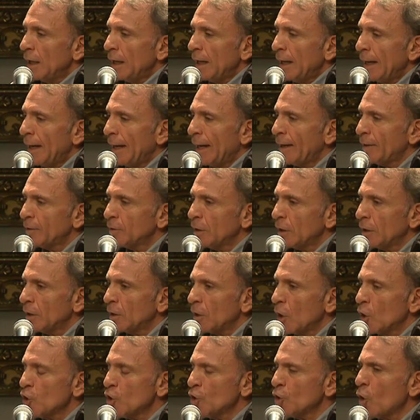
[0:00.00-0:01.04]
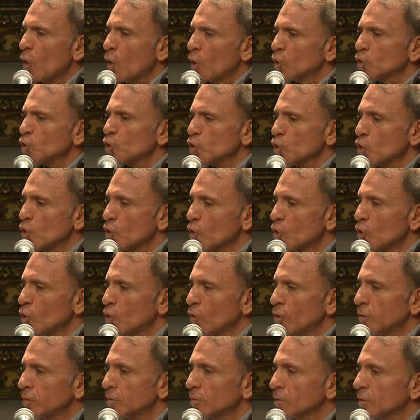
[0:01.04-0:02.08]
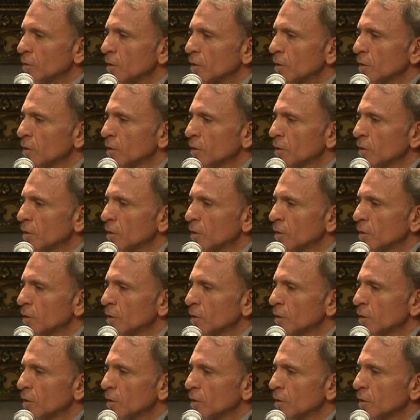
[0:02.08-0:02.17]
And, also,